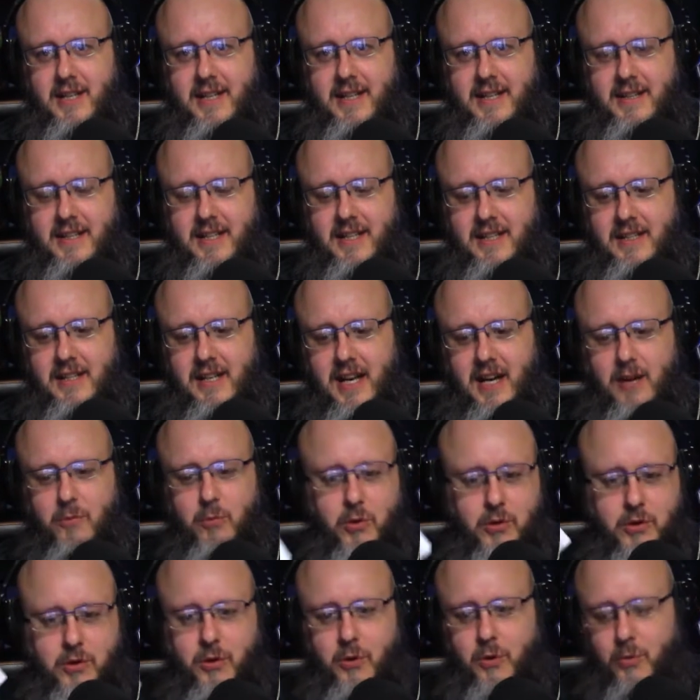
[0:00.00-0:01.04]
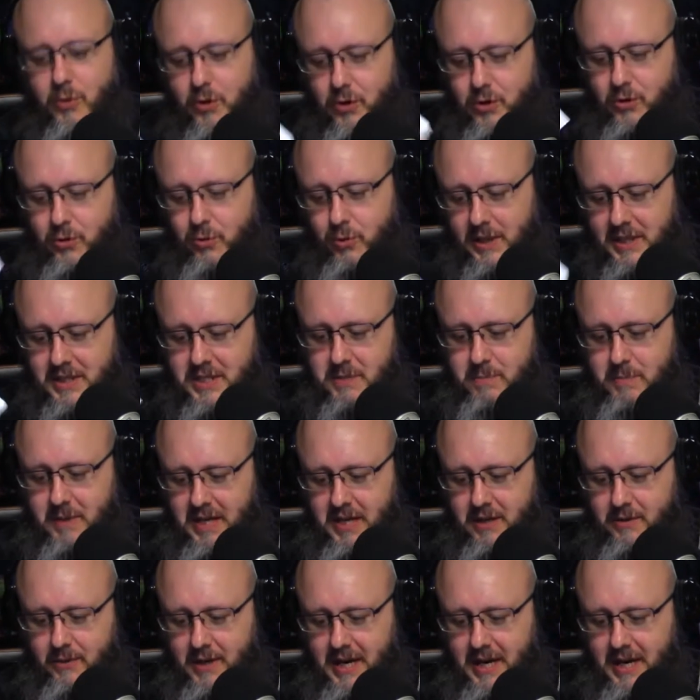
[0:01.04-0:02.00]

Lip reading: and then we'll do a real quick speed